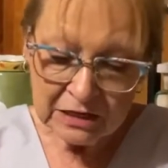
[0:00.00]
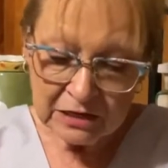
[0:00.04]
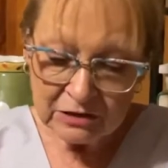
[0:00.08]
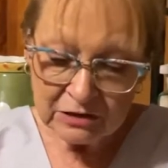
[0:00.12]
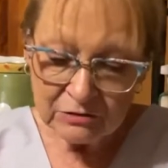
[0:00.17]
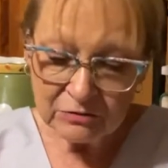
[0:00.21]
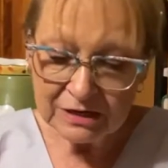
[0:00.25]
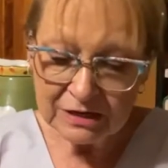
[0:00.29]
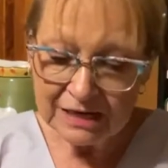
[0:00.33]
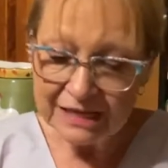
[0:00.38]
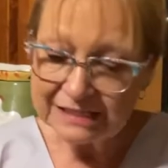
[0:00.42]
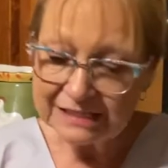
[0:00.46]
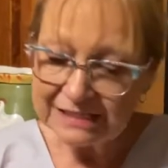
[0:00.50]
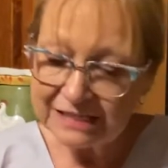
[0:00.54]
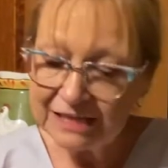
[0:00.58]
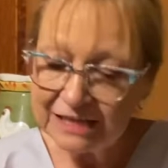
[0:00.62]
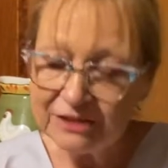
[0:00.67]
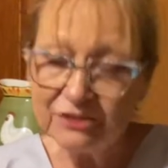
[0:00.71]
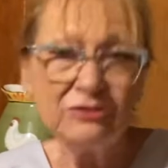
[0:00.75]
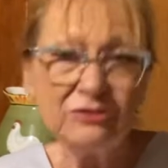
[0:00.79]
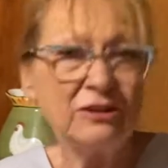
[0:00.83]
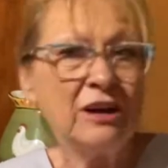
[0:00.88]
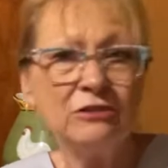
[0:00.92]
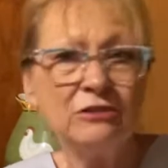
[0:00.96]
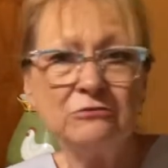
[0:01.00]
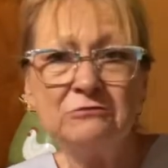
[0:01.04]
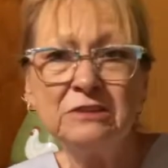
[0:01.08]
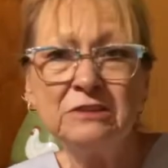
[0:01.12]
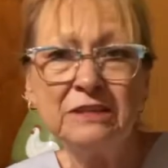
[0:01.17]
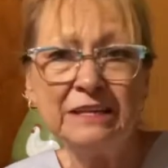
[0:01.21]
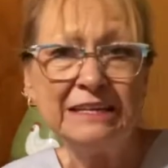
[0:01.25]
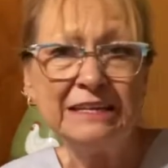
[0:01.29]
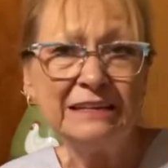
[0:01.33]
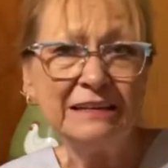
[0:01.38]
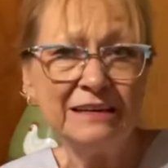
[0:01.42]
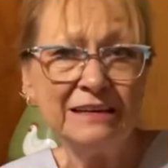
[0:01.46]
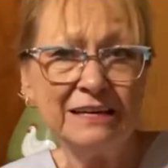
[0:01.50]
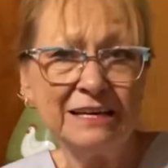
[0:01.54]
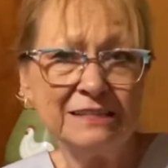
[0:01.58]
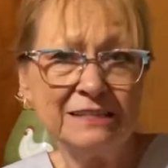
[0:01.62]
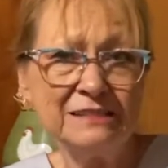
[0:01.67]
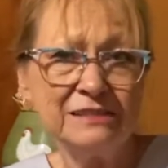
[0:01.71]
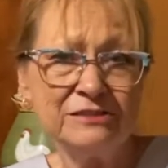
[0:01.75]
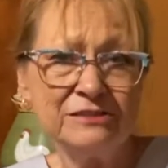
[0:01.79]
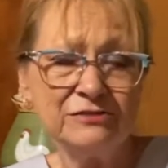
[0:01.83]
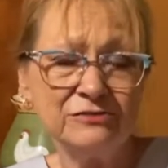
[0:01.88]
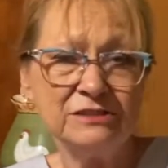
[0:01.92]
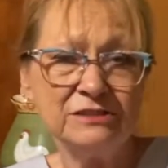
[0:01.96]
when I say they're not really
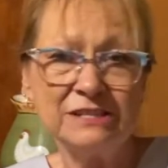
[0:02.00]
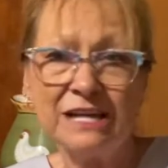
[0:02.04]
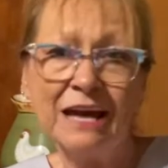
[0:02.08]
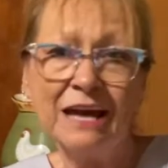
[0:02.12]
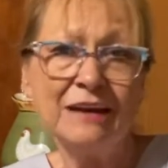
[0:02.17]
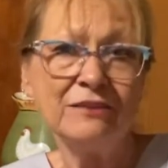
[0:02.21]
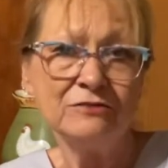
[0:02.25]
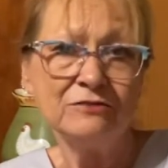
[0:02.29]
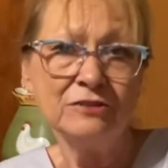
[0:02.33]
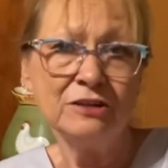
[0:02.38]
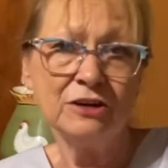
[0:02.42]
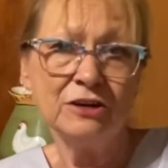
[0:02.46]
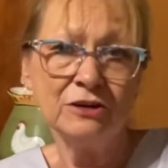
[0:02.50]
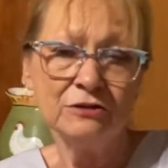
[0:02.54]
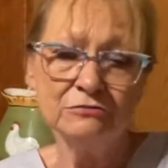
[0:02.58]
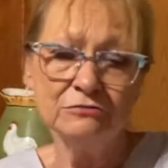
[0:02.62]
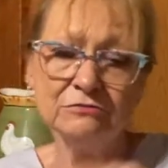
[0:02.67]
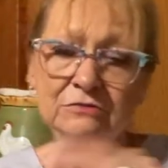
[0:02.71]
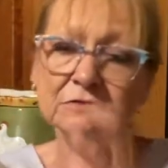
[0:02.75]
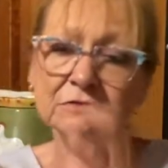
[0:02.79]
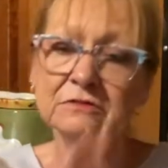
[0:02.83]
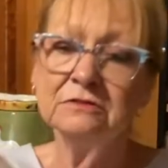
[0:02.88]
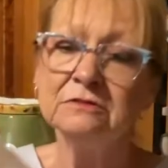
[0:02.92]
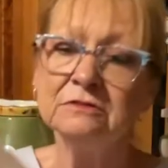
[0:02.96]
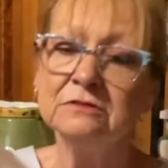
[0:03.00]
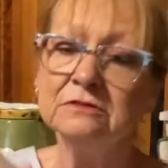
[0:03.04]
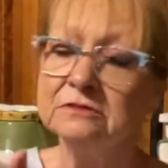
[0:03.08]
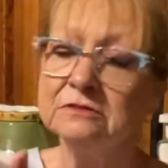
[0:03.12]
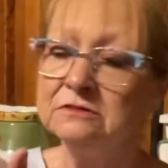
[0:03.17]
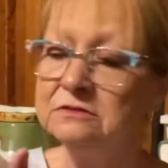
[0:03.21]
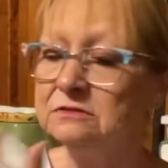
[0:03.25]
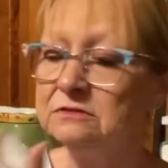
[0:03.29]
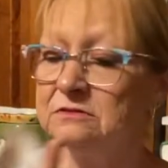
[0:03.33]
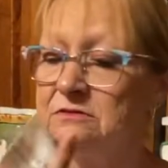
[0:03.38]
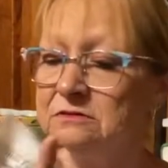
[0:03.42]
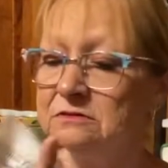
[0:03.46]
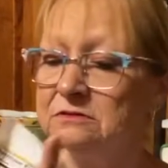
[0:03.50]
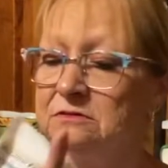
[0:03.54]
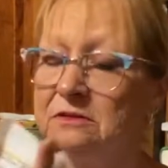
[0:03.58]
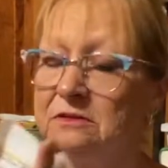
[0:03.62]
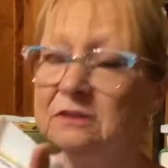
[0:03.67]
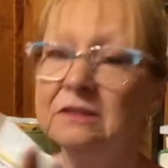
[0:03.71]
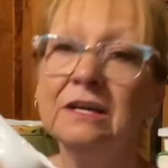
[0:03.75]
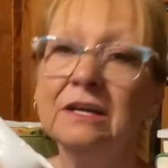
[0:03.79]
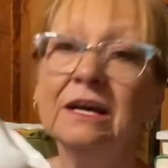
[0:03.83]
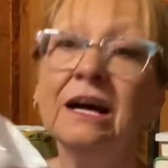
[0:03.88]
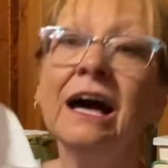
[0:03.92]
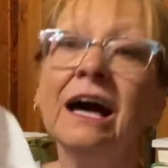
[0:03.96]
clusters. I don't know.
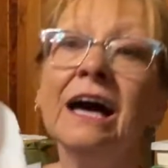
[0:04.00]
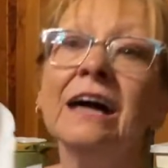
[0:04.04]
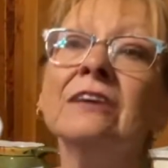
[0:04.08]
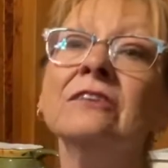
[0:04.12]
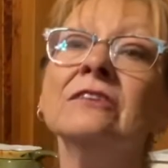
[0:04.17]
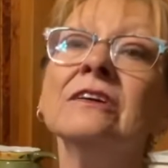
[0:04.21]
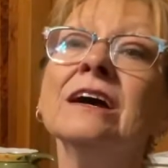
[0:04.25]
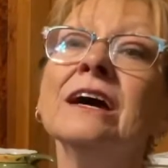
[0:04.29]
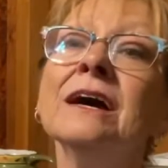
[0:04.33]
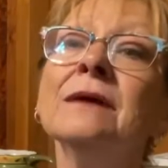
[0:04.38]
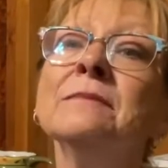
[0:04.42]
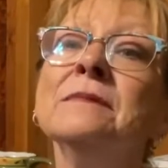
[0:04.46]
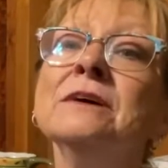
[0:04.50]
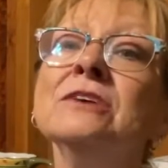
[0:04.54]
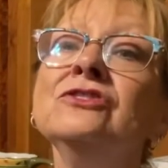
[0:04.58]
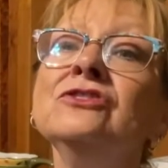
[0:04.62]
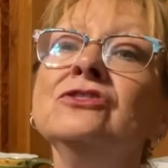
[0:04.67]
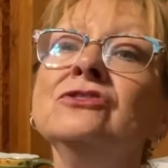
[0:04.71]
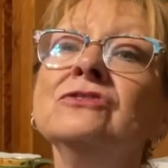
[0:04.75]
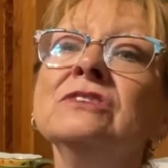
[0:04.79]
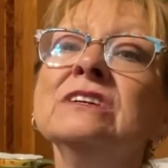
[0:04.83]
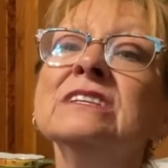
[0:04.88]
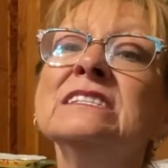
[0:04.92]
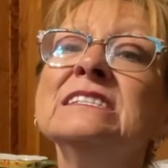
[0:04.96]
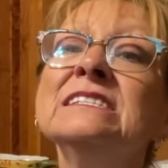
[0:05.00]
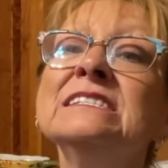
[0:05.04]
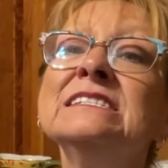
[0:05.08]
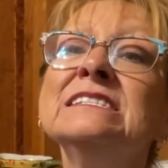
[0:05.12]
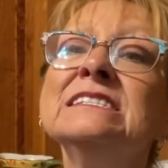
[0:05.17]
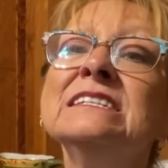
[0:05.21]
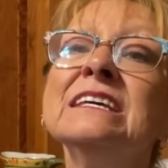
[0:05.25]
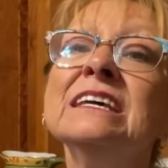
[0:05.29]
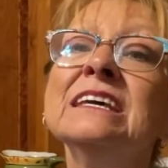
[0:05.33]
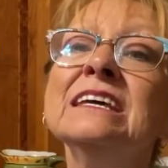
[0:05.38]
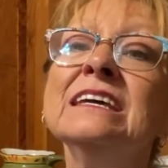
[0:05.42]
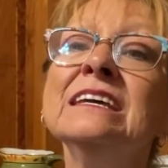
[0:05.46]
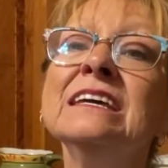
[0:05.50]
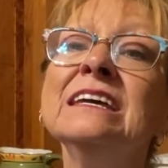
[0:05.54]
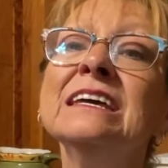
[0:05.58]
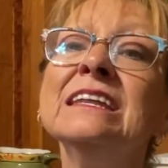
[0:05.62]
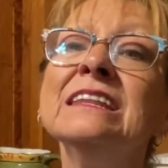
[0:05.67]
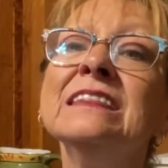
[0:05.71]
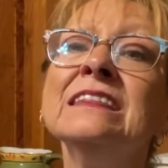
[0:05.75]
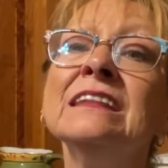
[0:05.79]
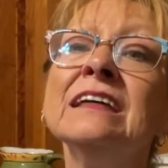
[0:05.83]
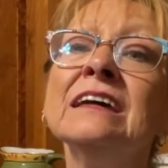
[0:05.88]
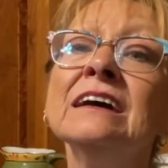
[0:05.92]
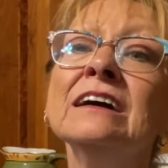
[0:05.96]
I don't know how much you can see
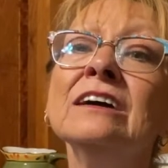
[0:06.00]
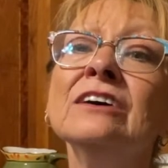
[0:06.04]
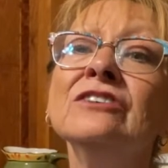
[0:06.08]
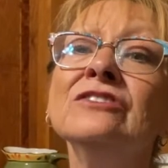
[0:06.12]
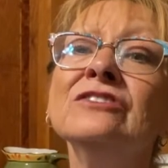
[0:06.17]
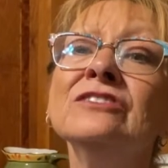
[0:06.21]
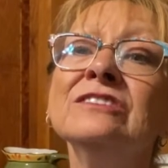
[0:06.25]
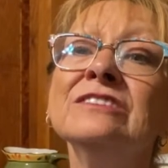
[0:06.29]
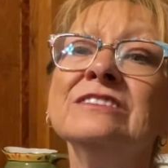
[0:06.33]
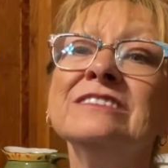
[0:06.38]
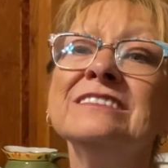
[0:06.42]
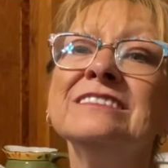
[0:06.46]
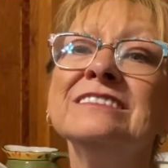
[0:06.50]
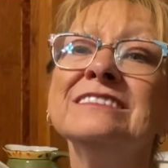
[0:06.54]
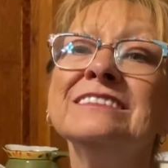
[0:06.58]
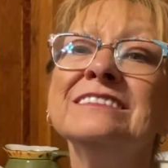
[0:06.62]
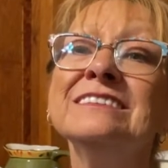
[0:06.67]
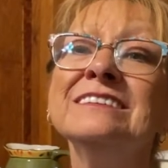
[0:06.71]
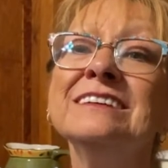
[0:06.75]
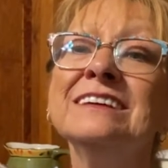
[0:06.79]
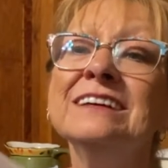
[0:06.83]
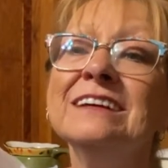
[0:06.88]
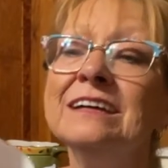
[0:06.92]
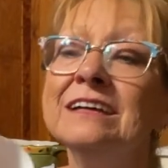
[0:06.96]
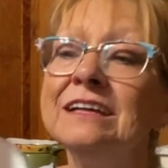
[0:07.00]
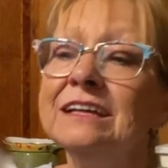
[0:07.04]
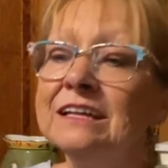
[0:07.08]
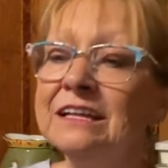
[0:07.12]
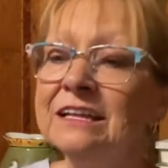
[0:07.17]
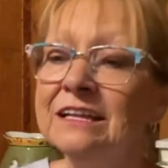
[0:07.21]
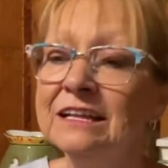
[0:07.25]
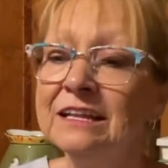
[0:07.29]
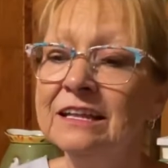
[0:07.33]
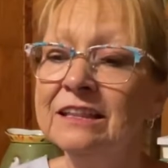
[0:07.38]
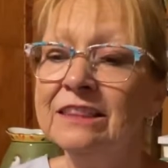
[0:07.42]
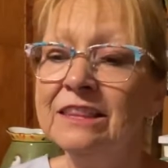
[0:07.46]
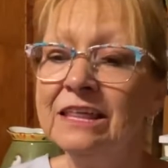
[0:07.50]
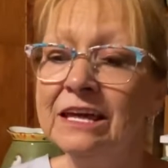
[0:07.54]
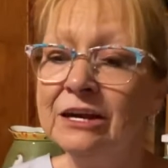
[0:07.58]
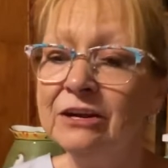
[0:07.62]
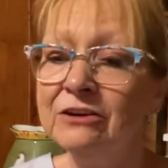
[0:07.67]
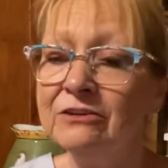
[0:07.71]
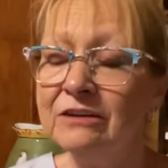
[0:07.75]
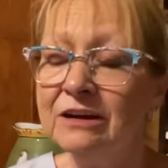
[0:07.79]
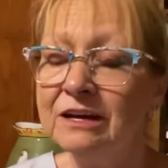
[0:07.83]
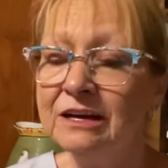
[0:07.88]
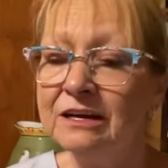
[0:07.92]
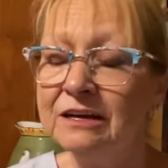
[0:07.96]
in there.
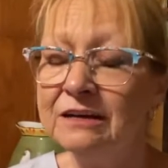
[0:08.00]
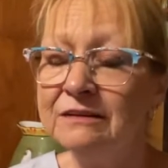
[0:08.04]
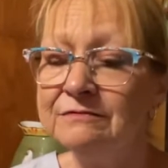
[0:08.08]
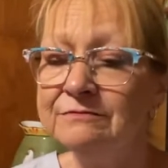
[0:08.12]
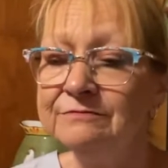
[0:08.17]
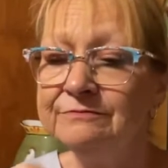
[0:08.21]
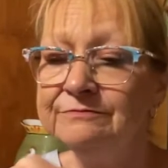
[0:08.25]
They're, I